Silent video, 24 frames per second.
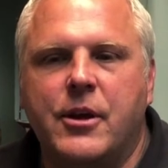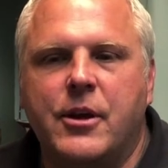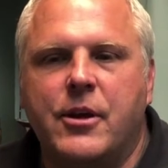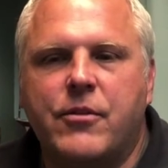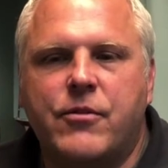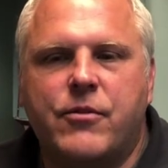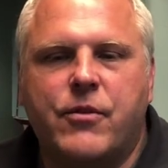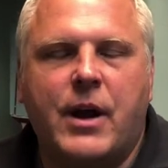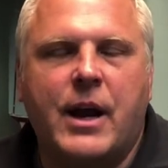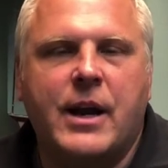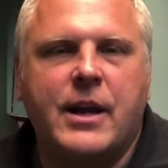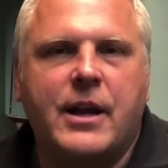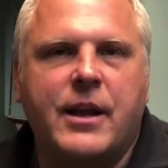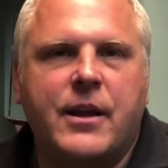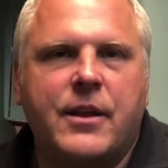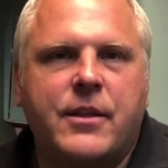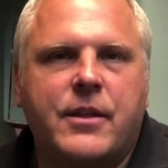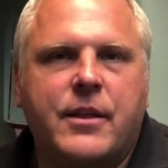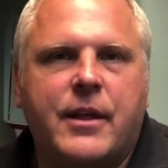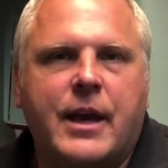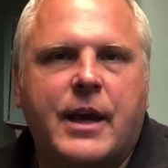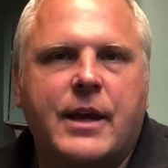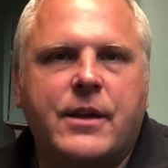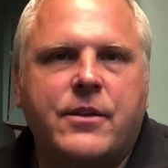Friday
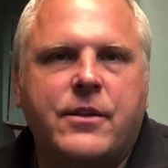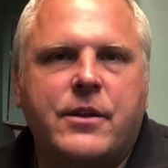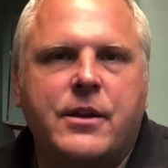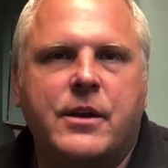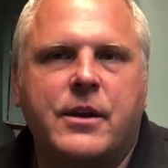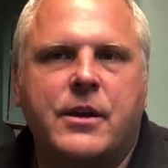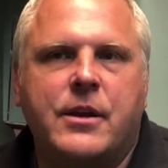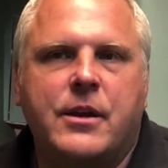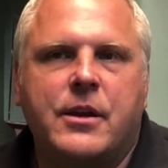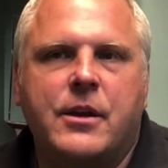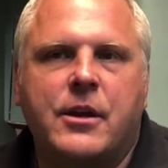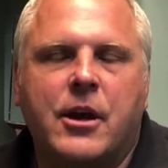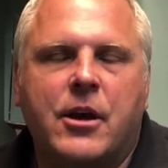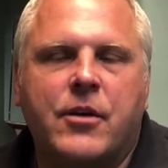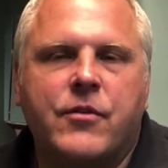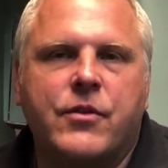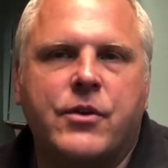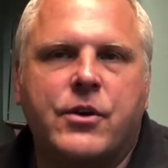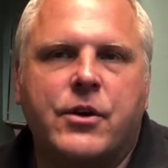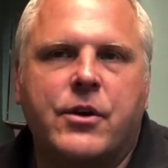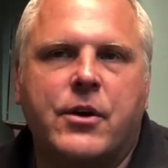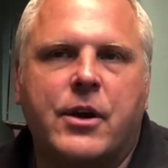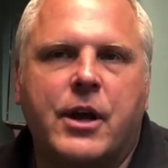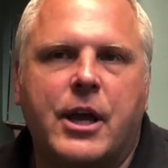that the
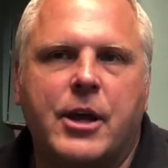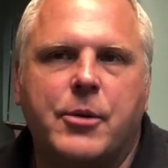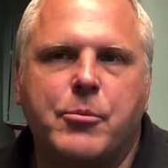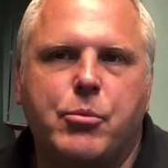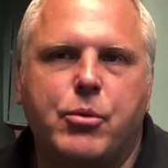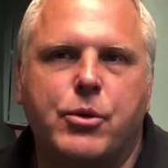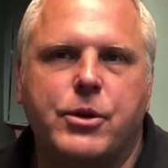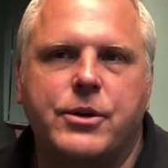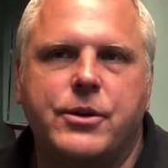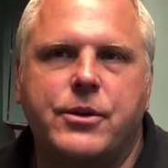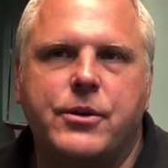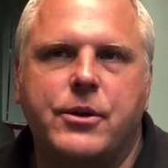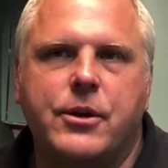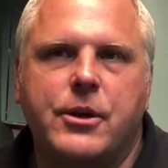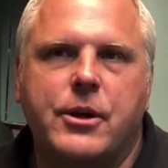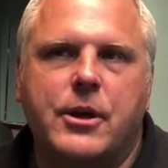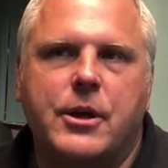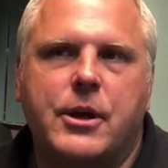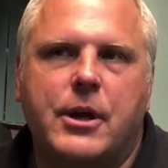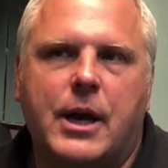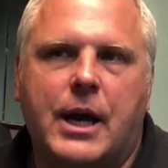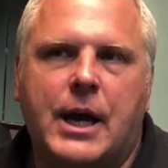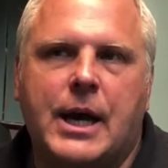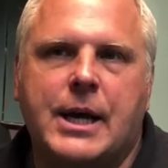governor had put
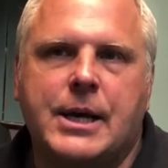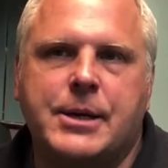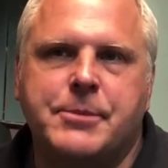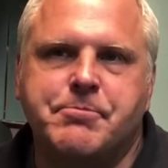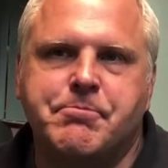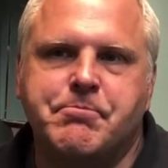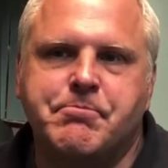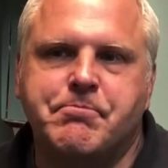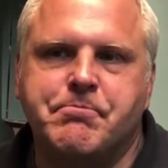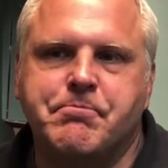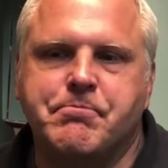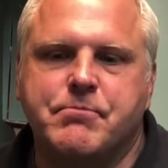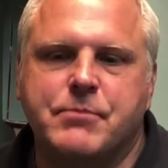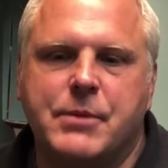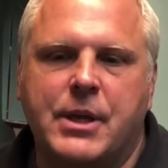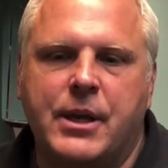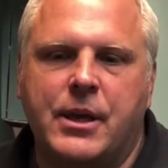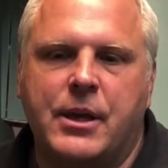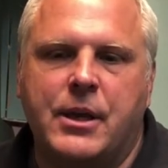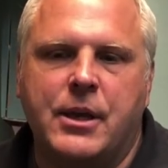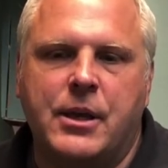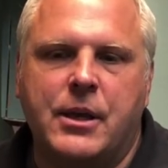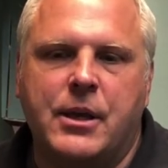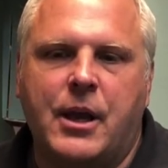a
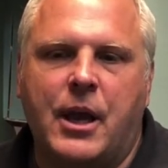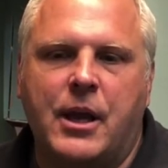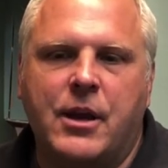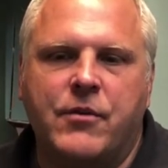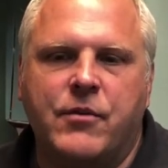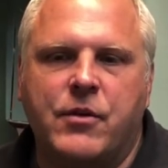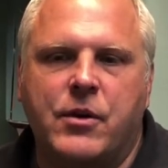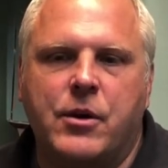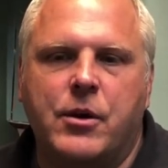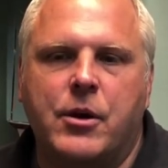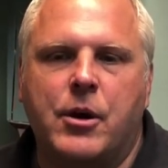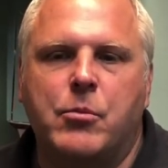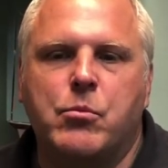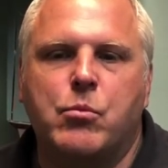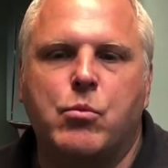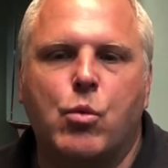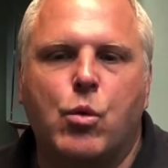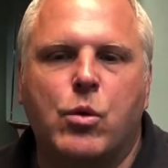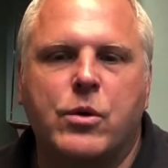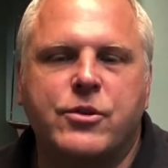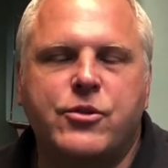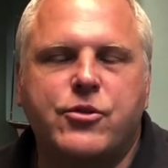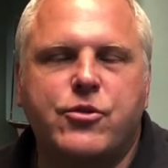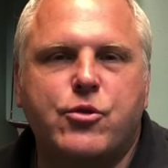
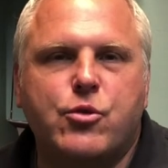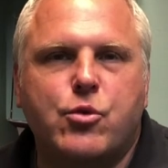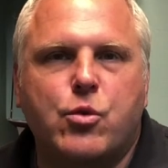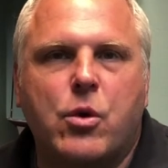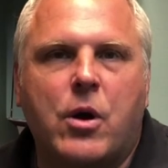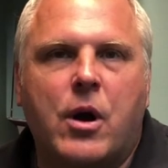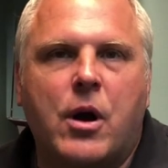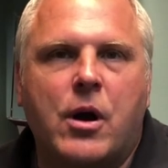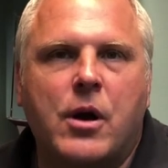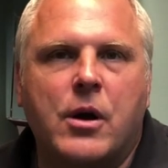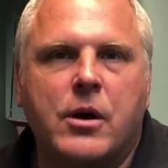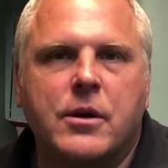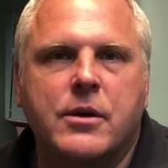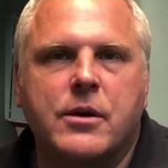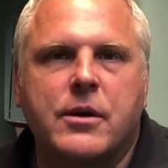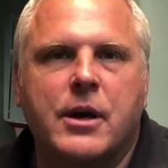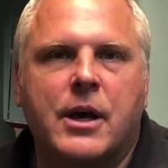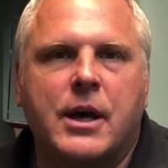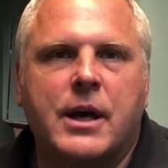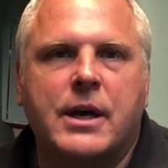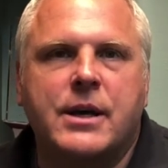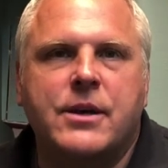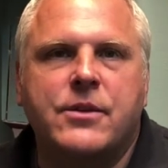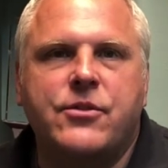more strong
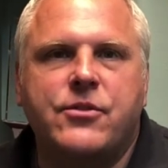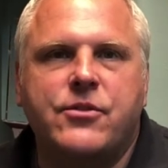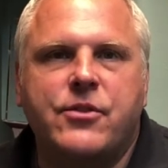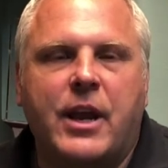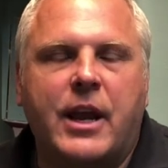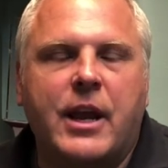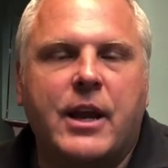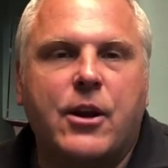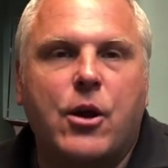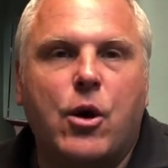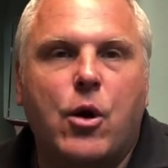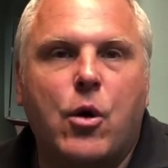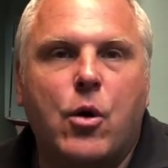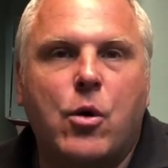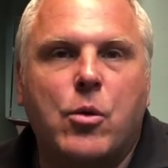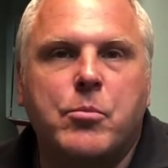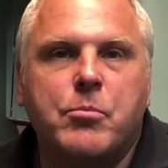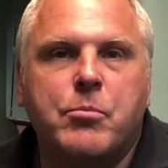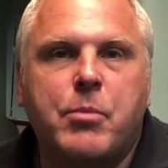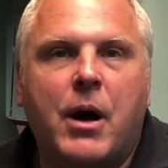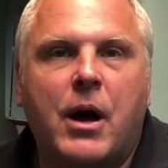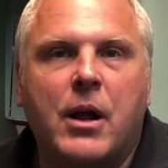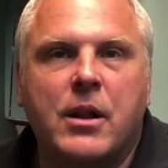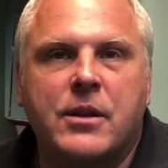
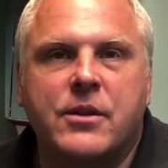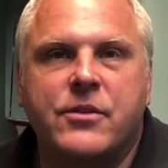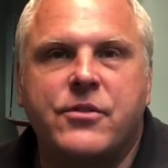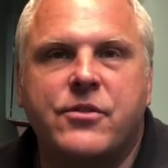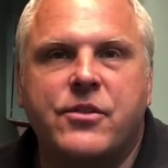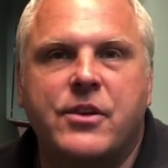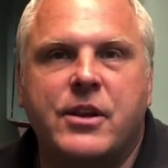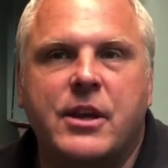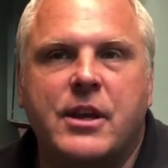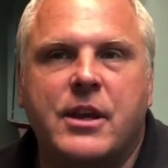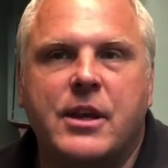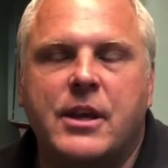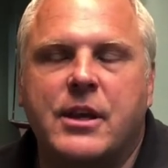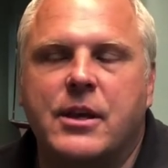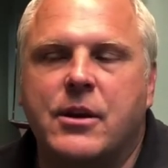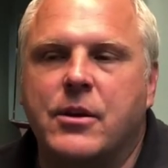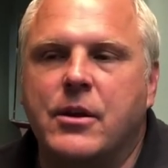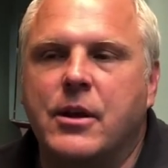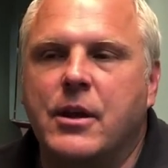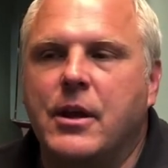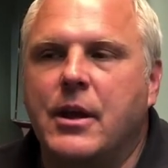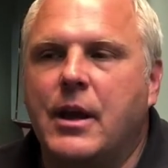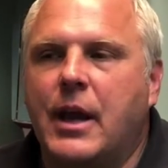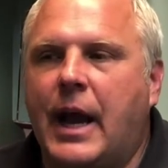stay-at-home policy, and
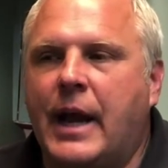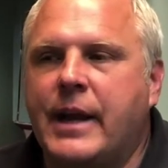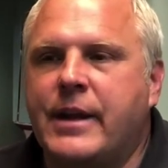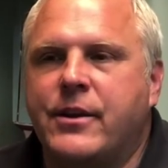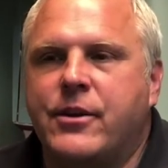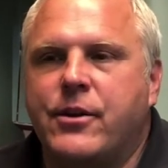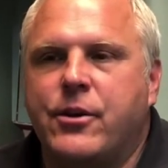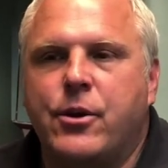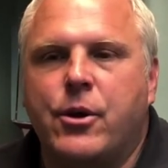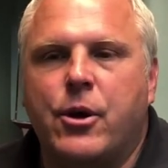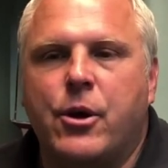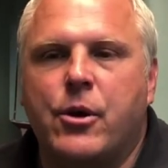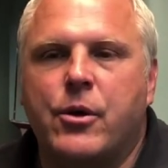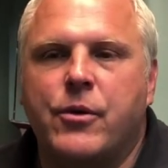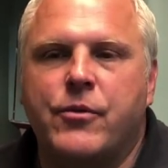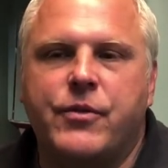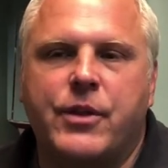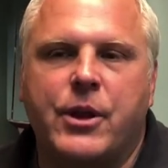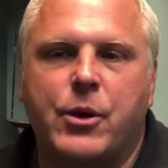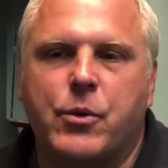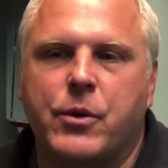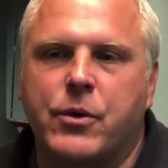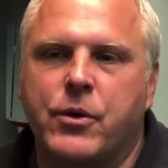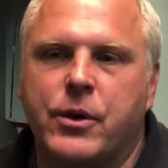I didn't know if
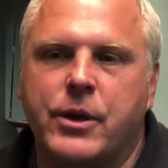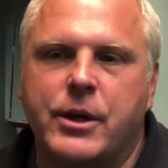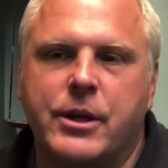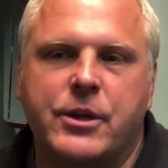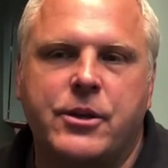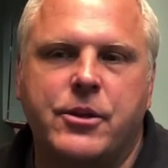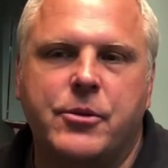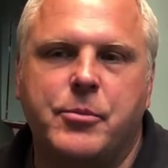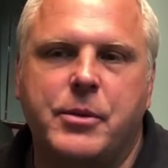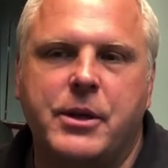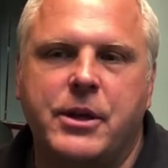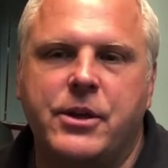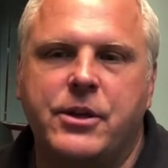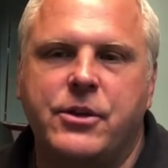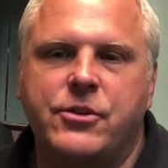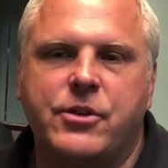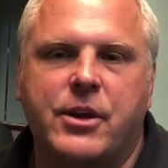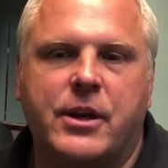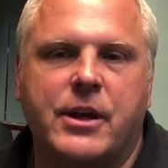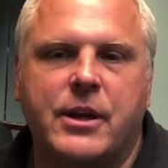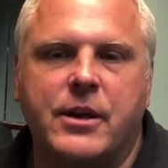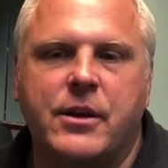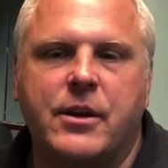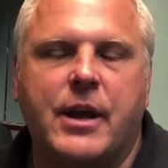they were going to be
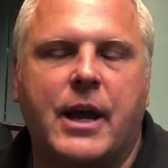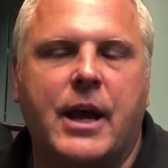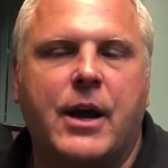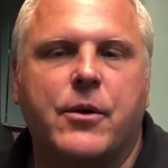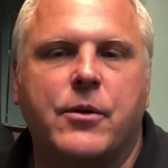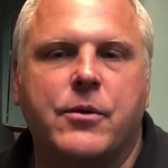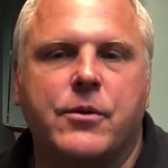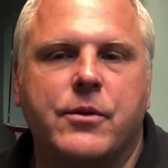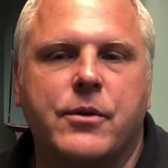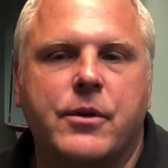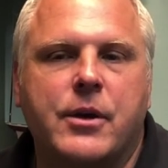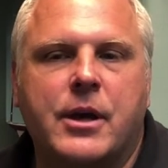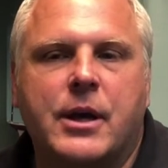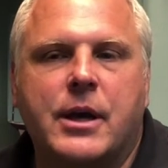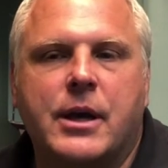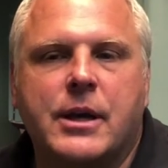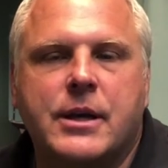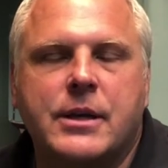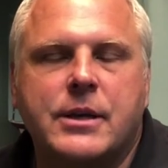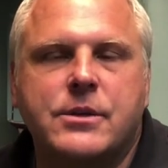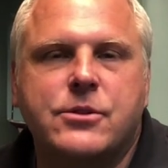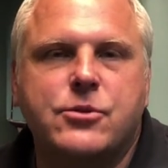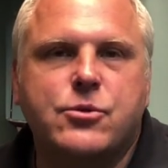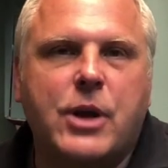shutting
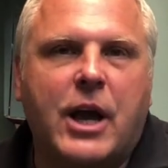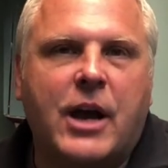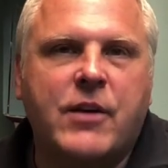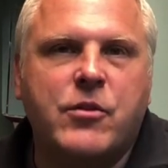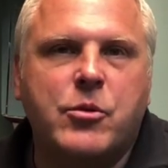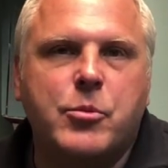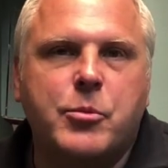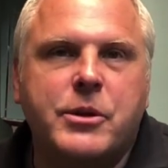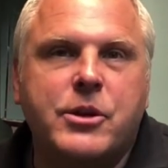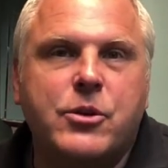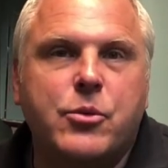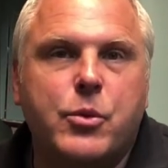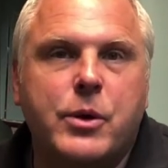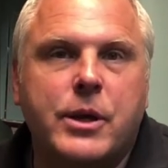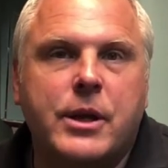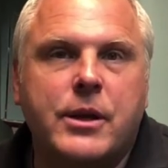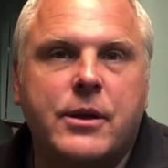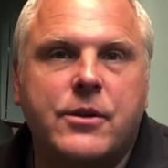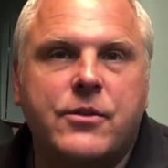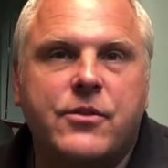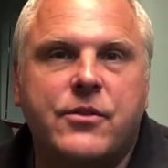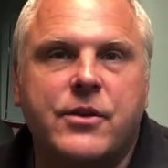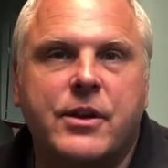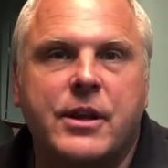down travel
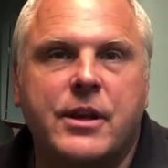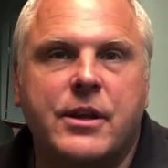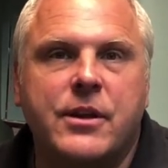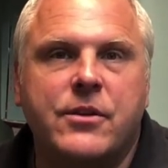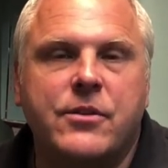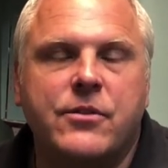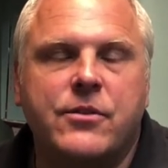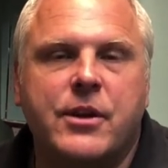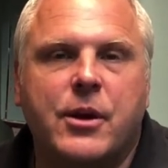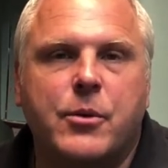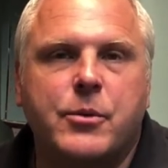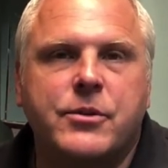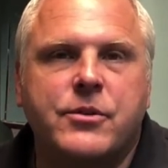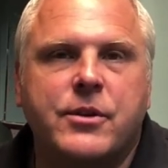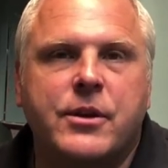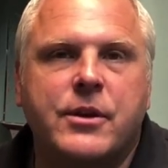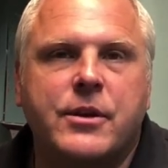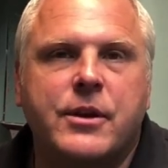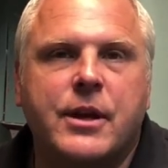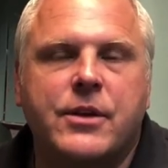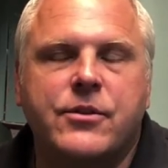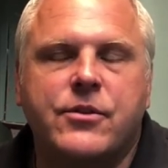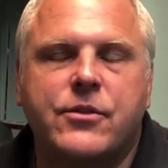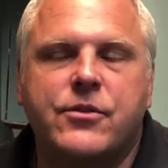between cities that was
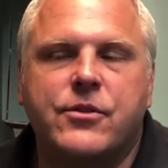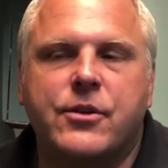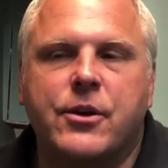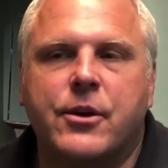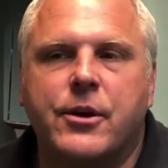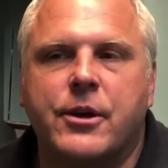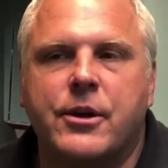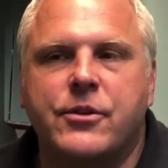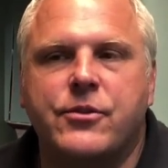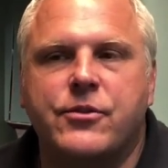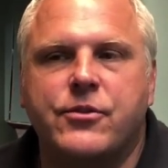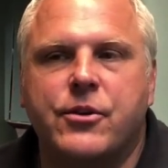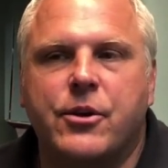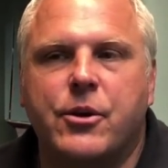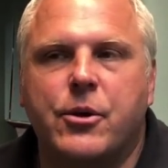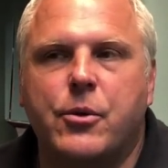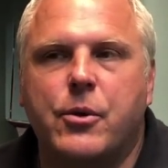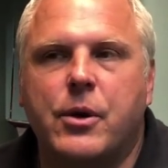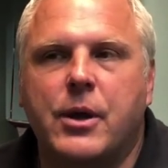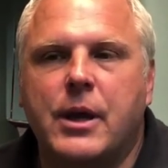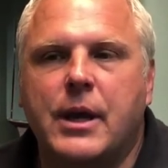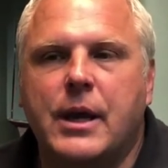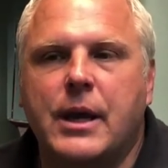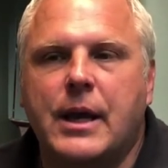unnecessary,
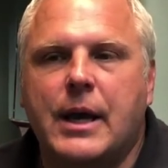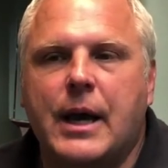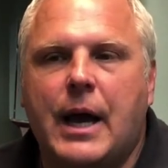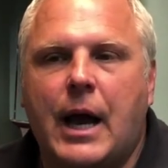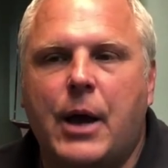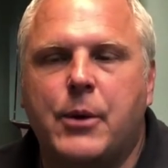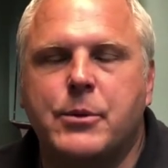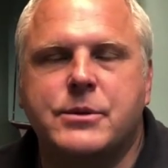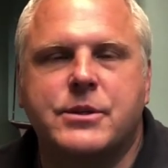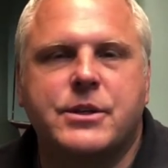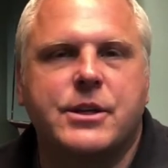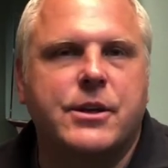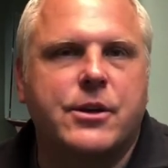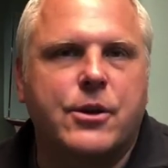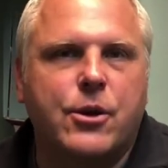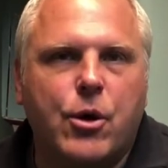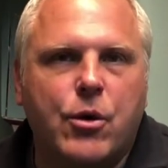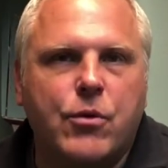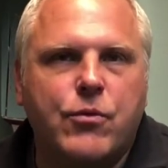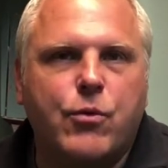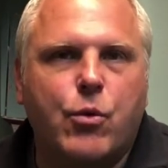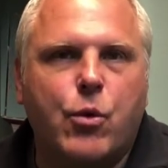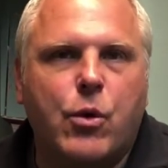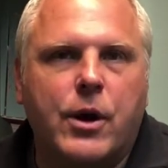so I was gonna
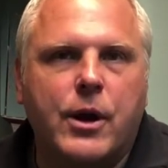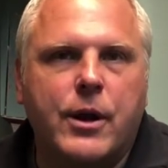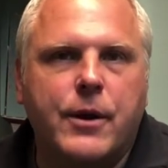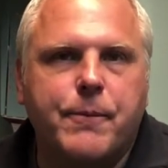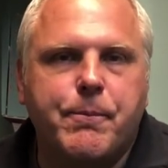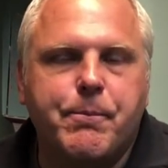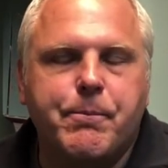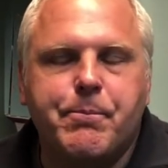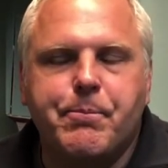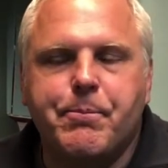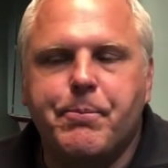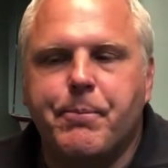go for it.